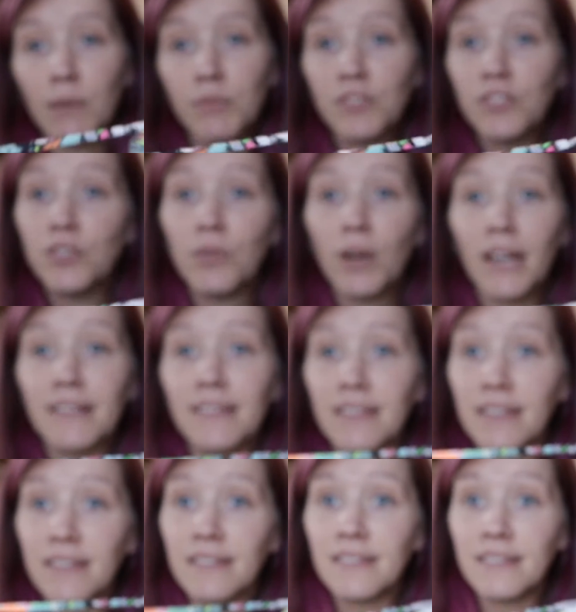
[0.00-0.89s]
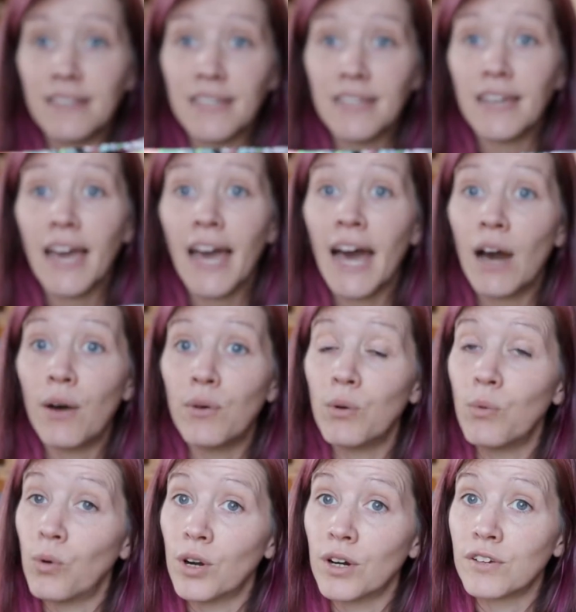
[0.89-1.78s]
so you guys can see how
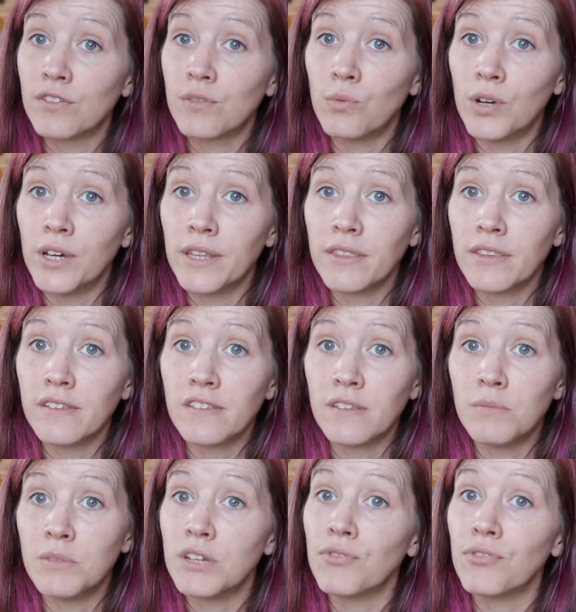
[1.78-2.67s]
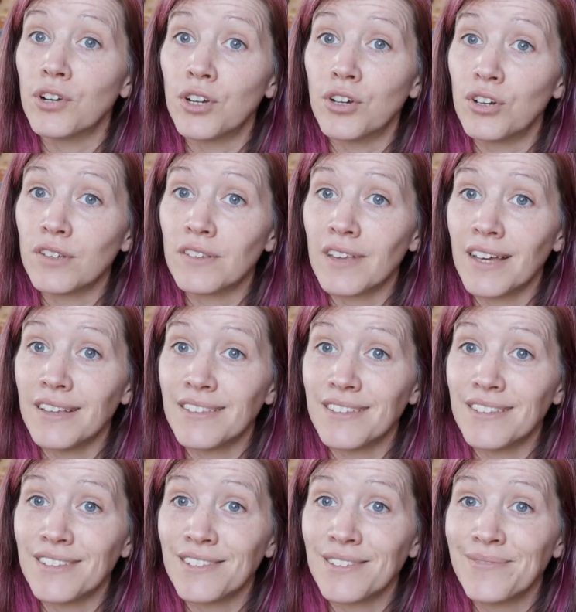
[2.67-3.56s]
it works with some different hook
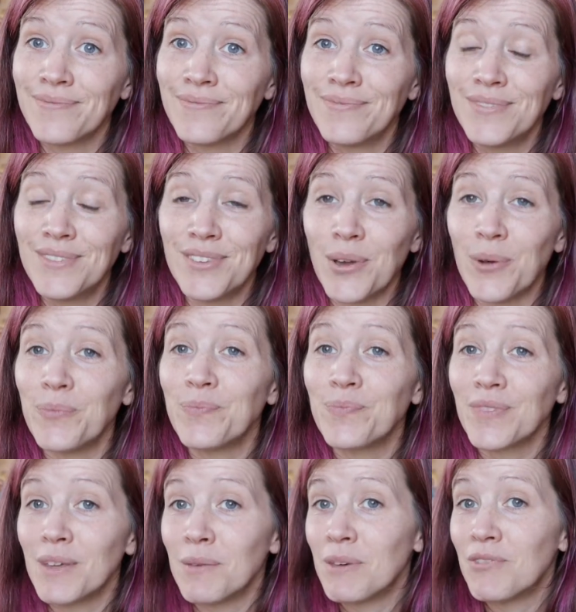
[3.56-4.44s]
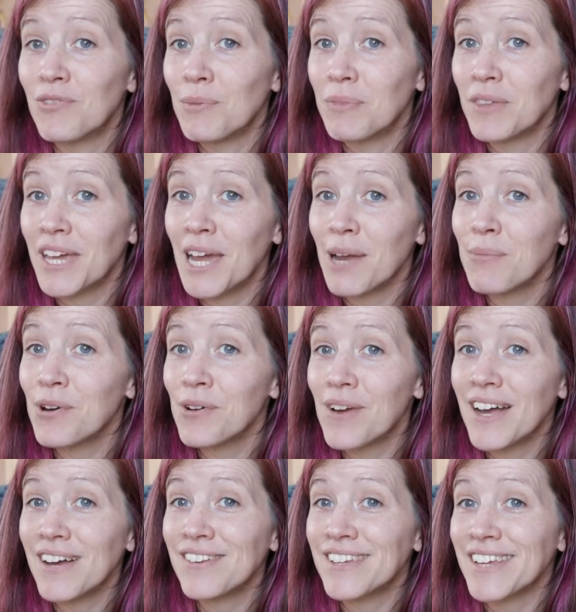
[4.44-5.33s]
sizes. So let me flip the camera
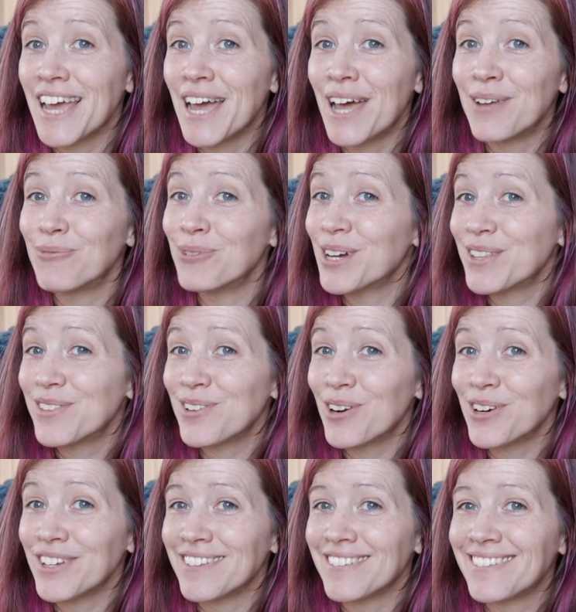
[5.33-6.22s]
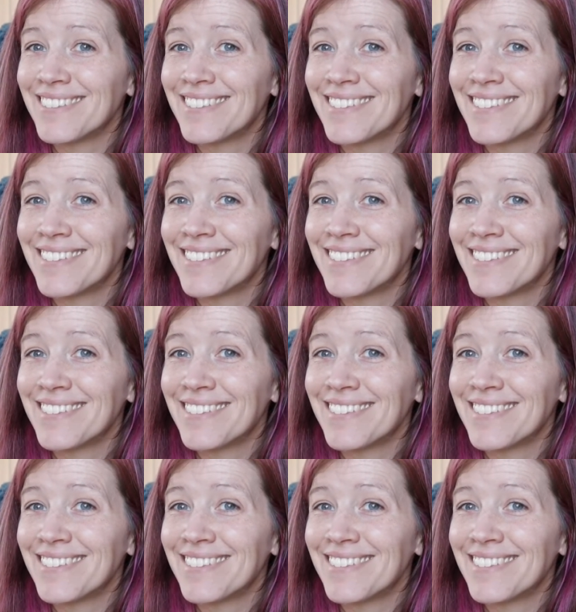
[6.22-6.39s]
around and we'll get started.